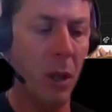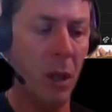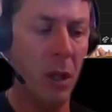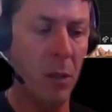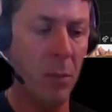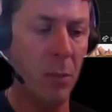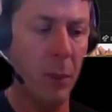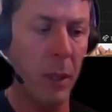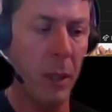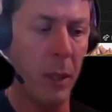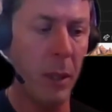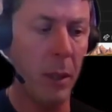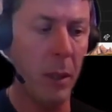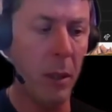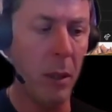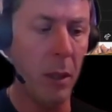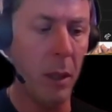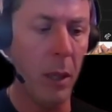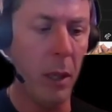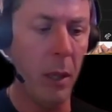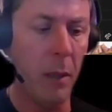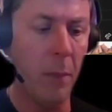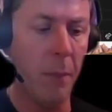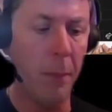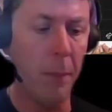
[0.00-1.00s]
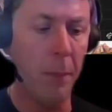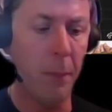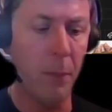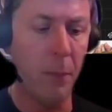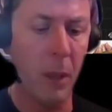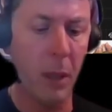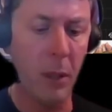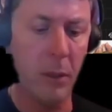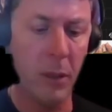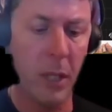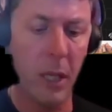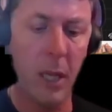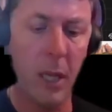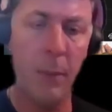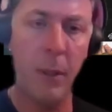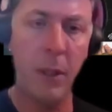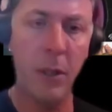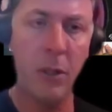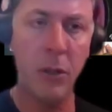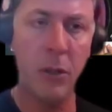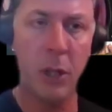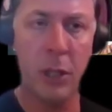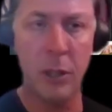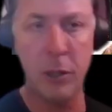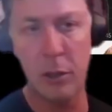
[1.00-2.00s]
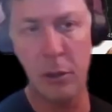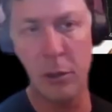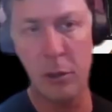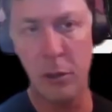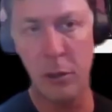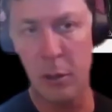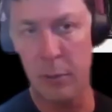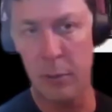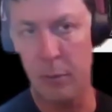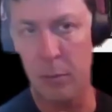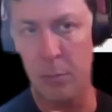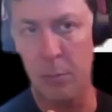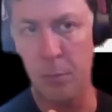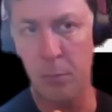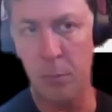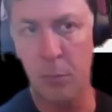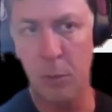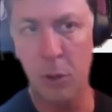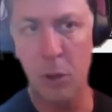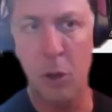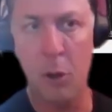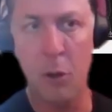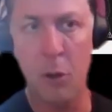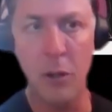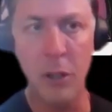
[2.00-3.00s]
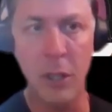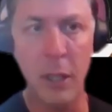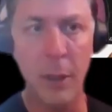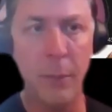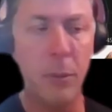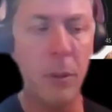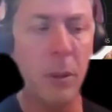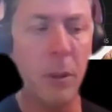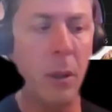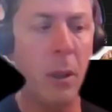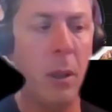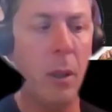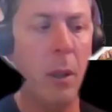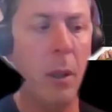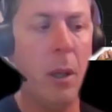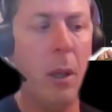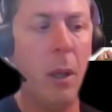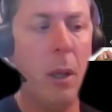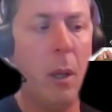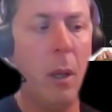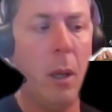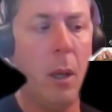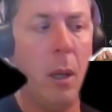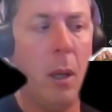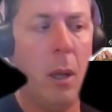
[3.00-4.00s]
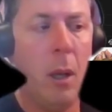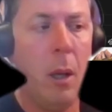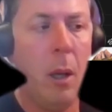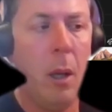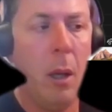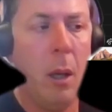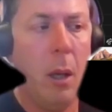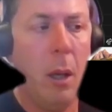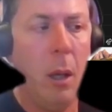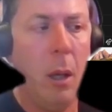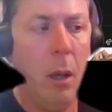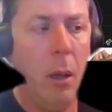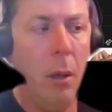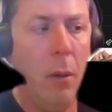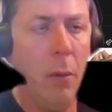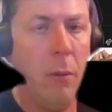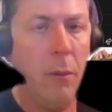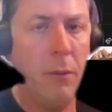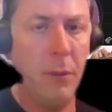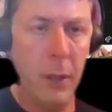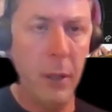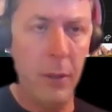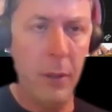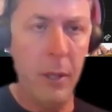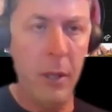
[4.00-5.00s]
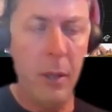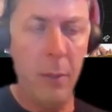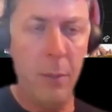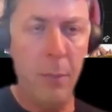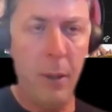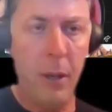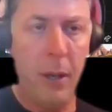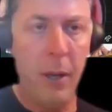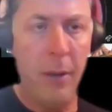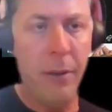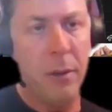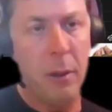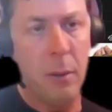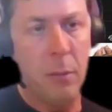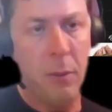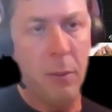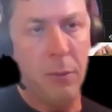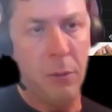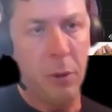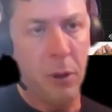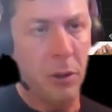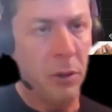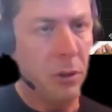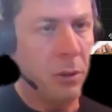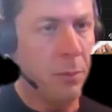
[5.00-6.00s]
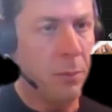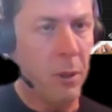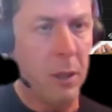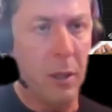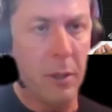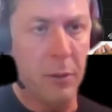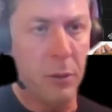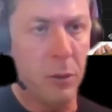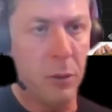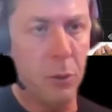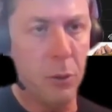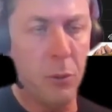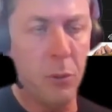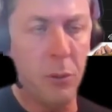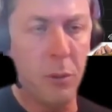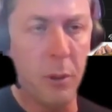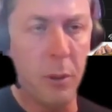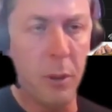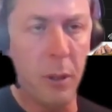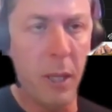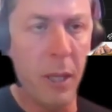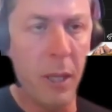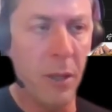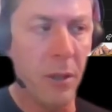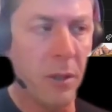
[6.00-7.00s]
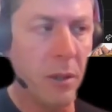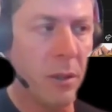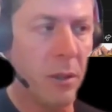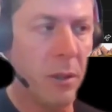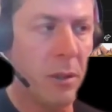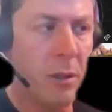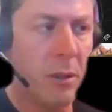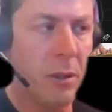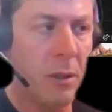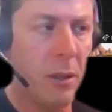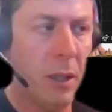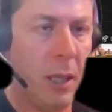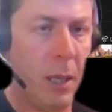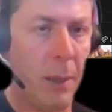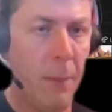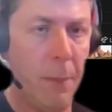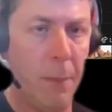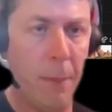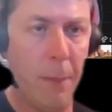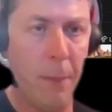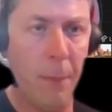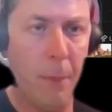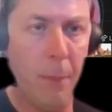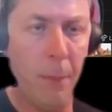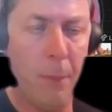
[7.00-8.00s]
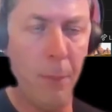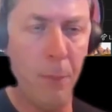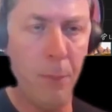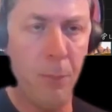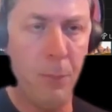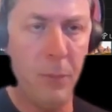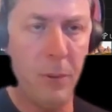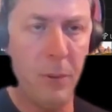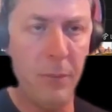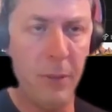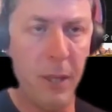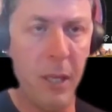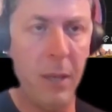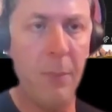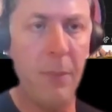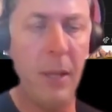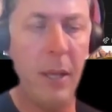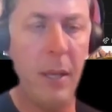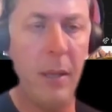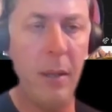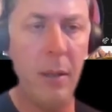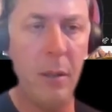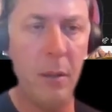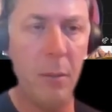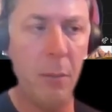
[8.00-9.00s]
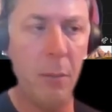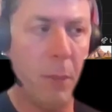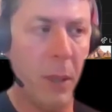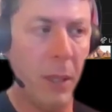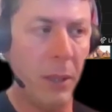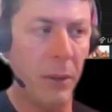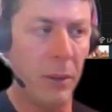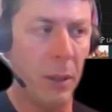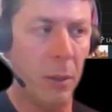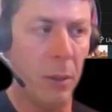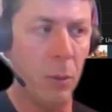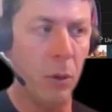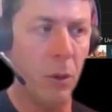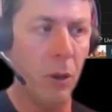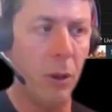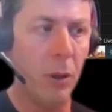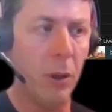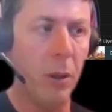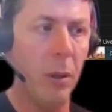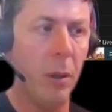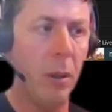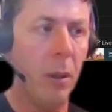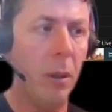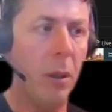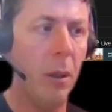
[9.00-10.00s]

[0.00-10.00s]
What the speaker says: has been a database structure just off a concept. We've done that in Python. We've got some kind of tools that let us develop that and make that work.